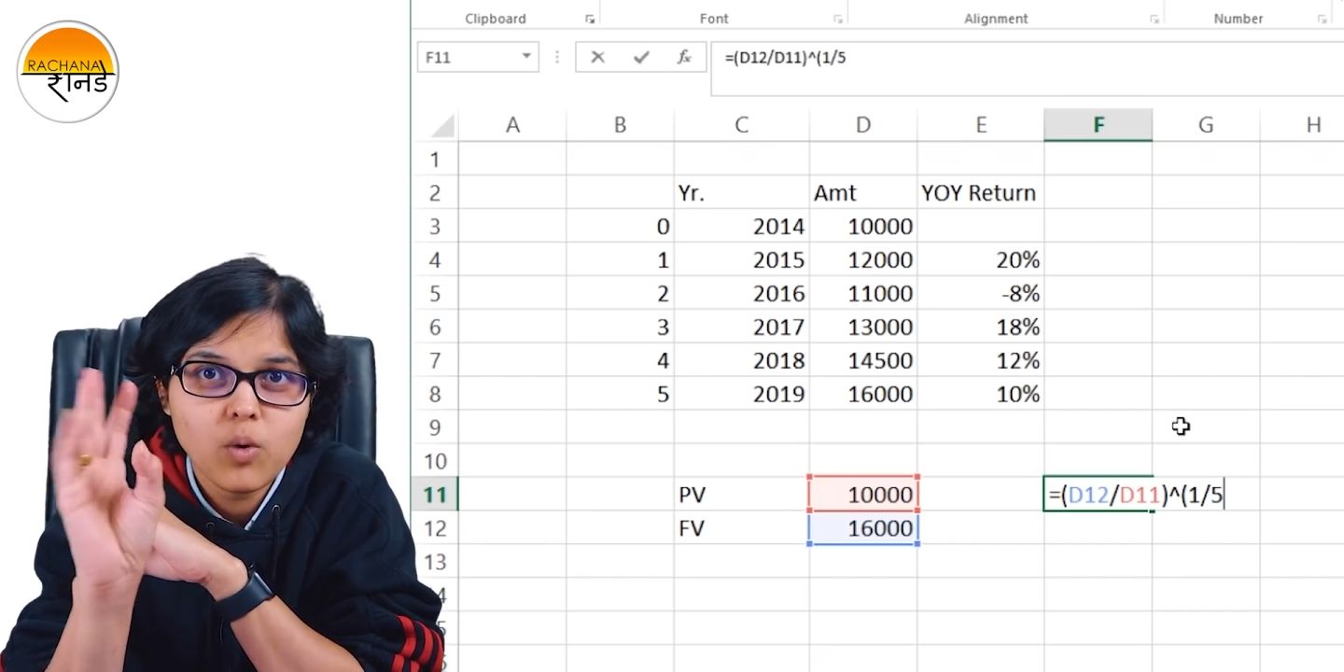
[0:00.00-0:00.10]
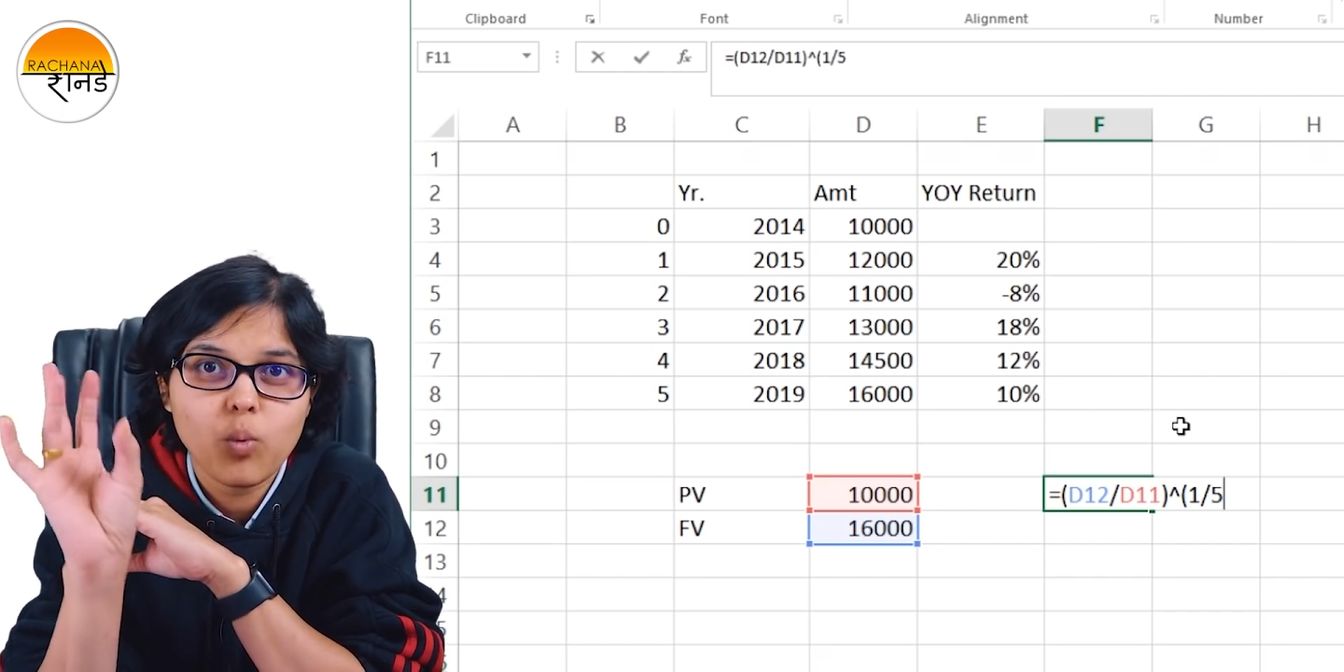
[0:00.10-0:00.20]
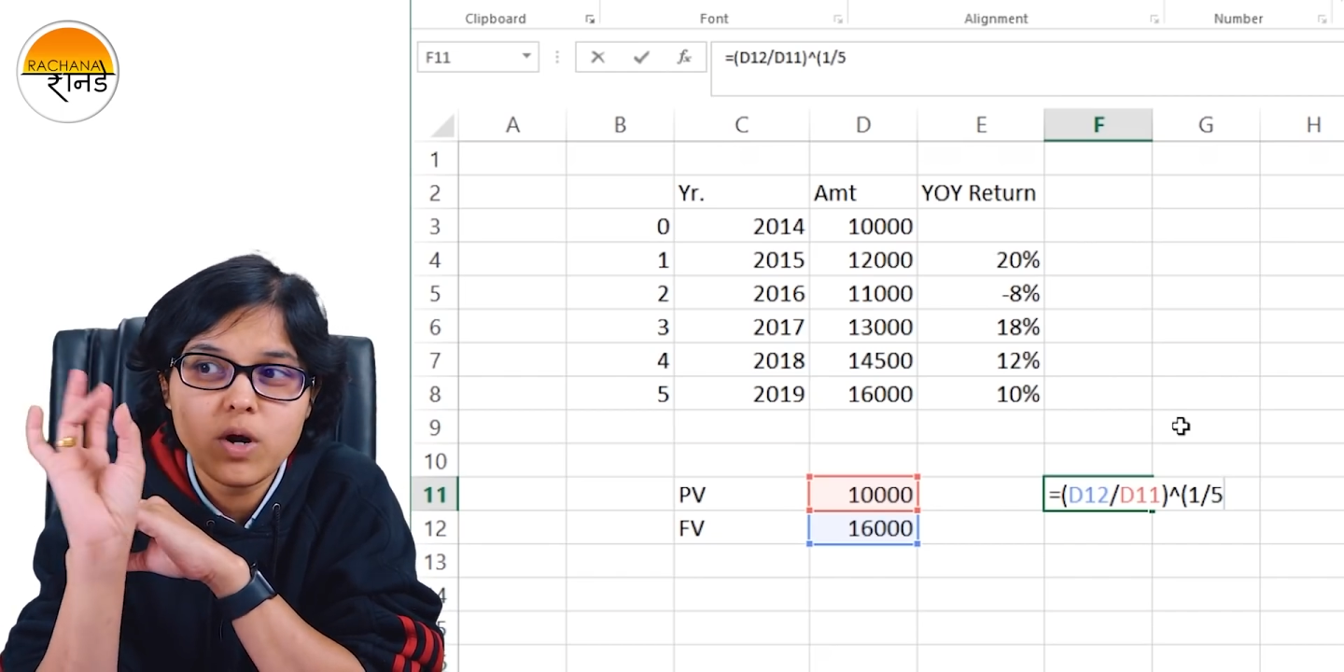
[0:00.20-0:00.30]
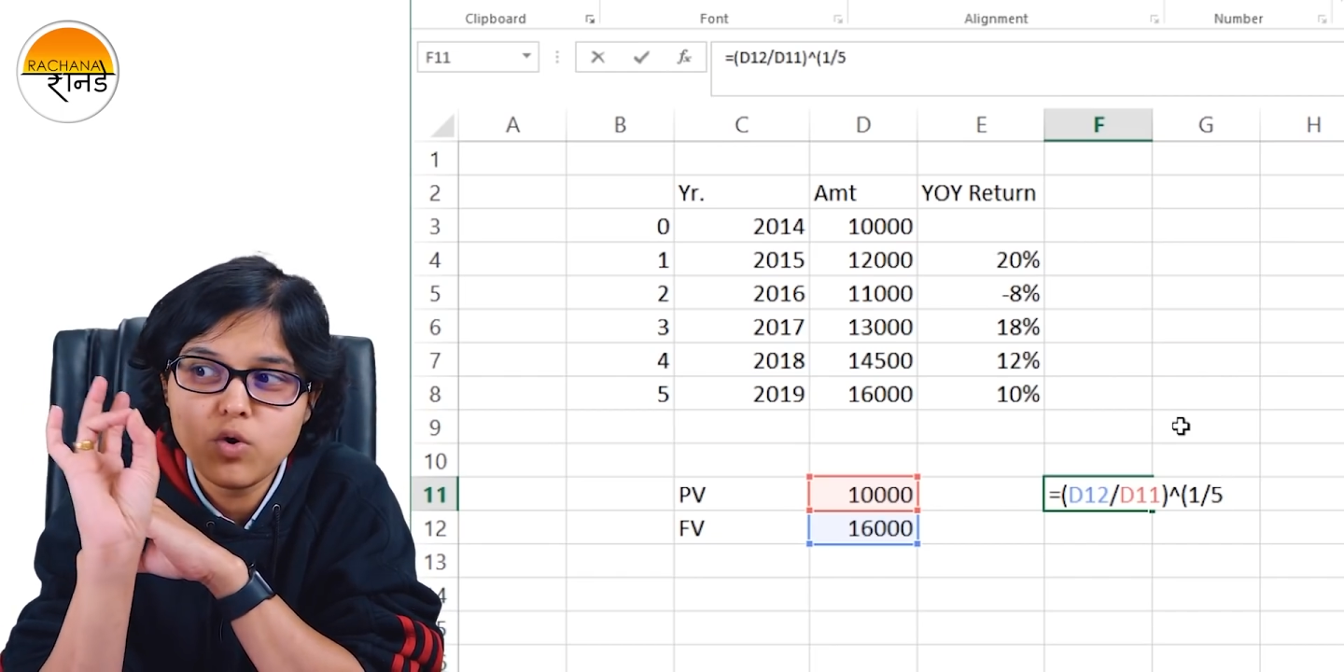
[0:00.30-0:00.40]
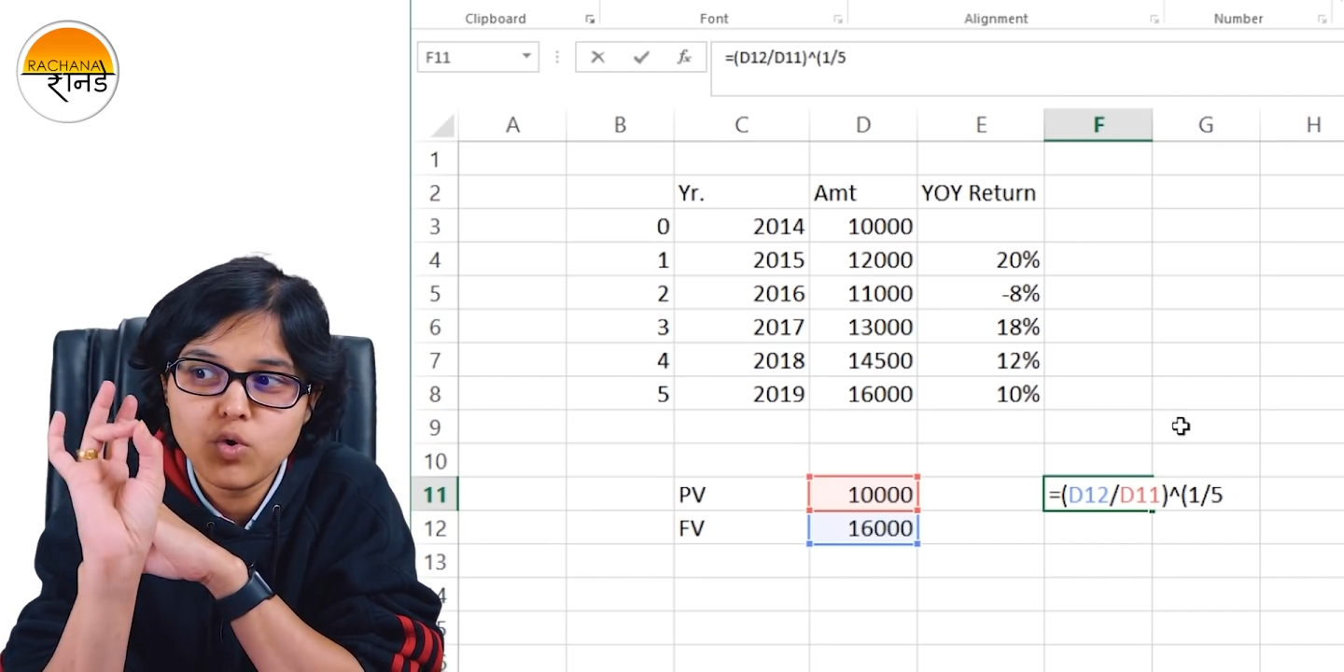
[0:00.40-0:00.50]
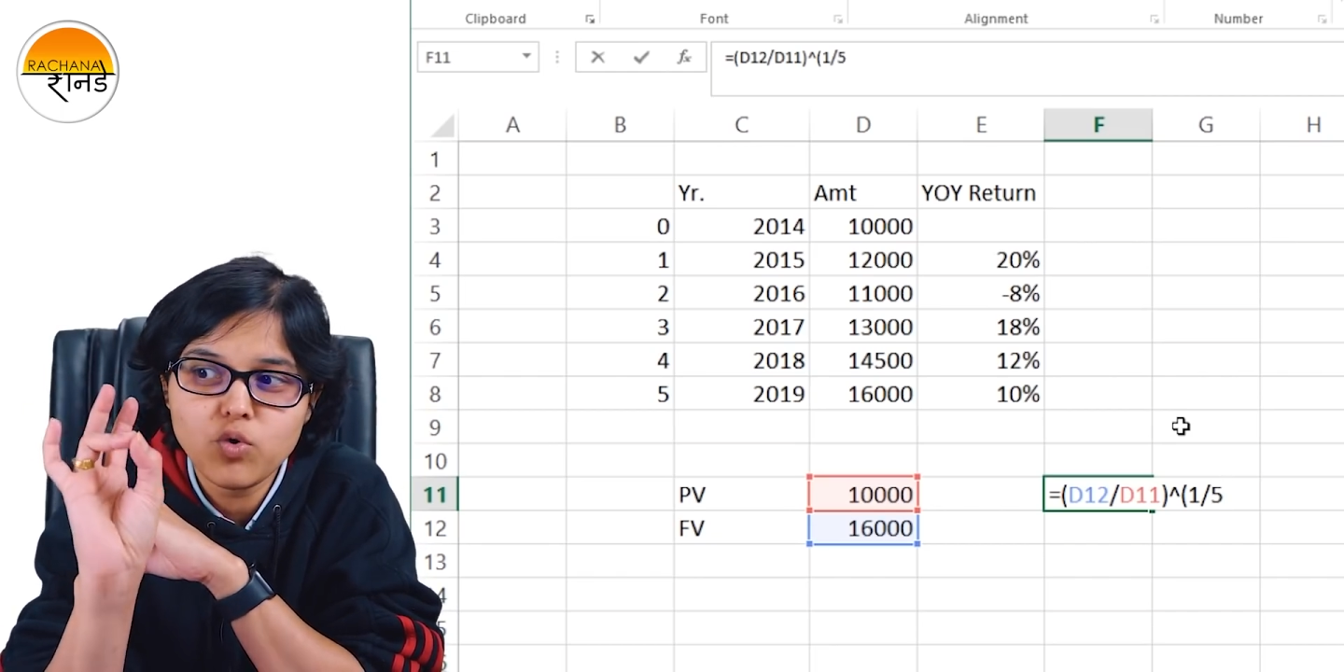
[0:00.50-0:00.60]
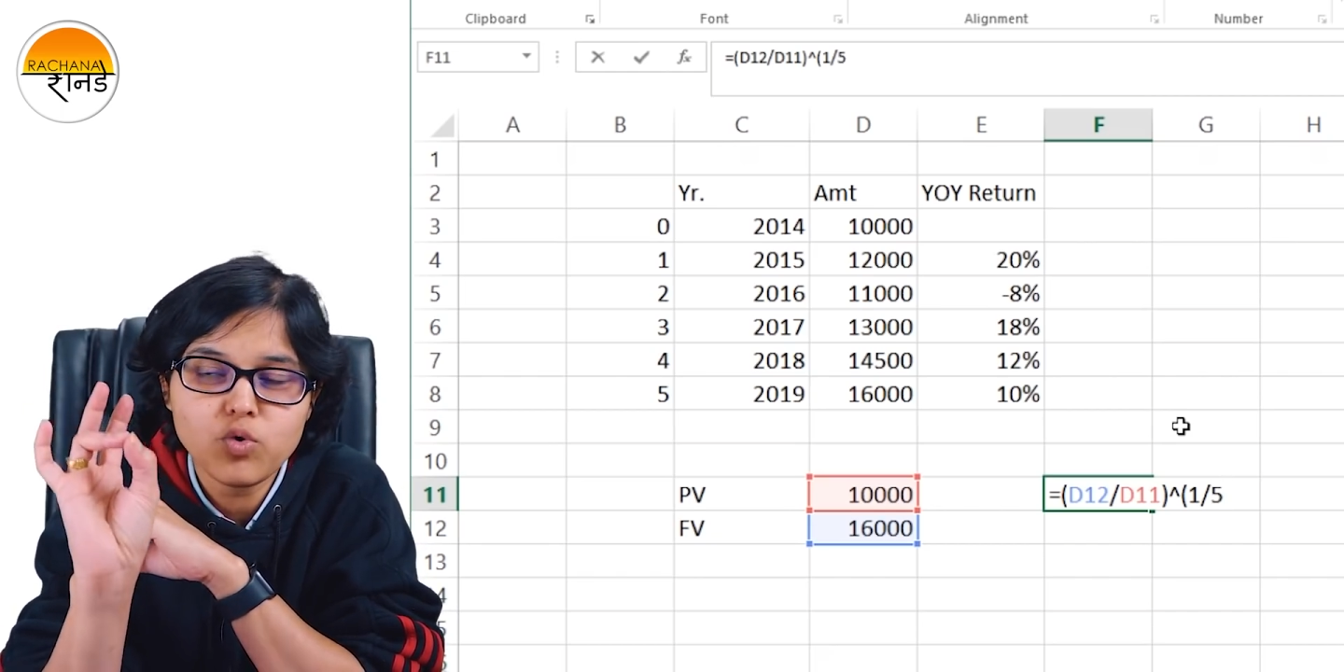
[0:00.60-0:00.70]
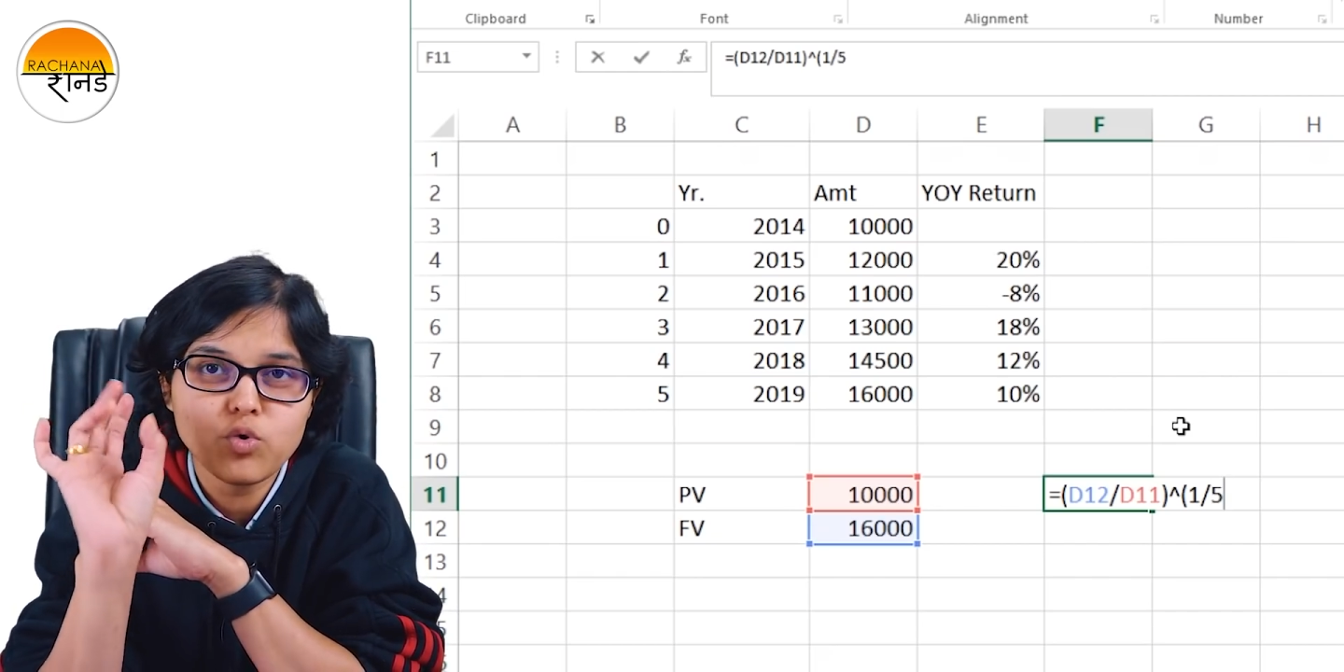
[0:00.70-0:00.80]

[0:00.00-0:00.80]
1 to 2,